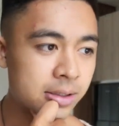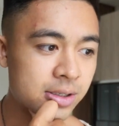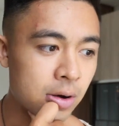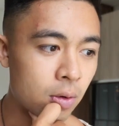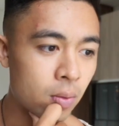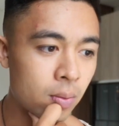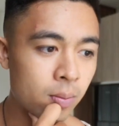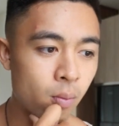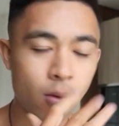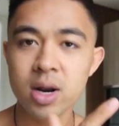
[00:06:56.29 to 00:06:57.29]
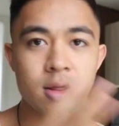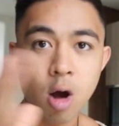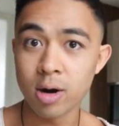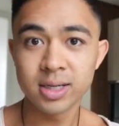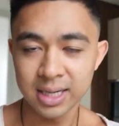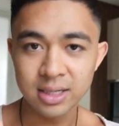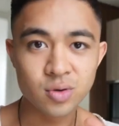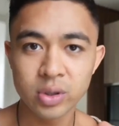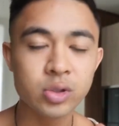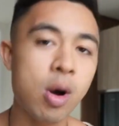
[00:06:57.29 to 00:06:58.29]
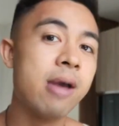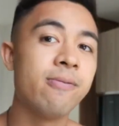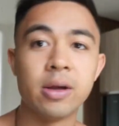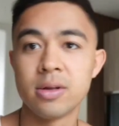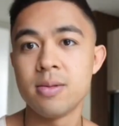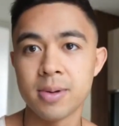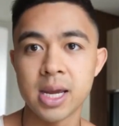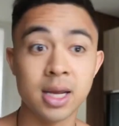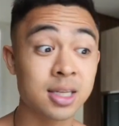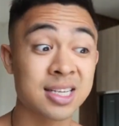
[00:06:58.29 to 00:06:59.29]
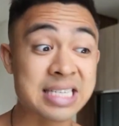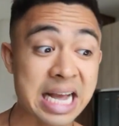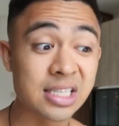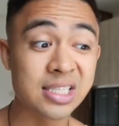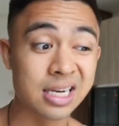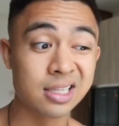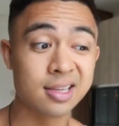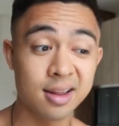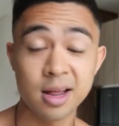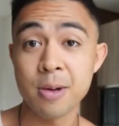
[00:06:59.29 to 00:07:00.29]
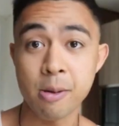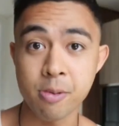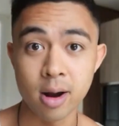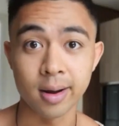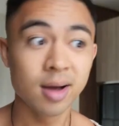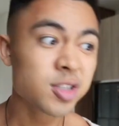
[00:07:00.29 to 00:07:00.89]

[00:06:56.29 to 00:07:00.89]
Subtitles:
So one of the hardest things, the reason why I failed in the beginning is because I just sent it to the ClickBank product.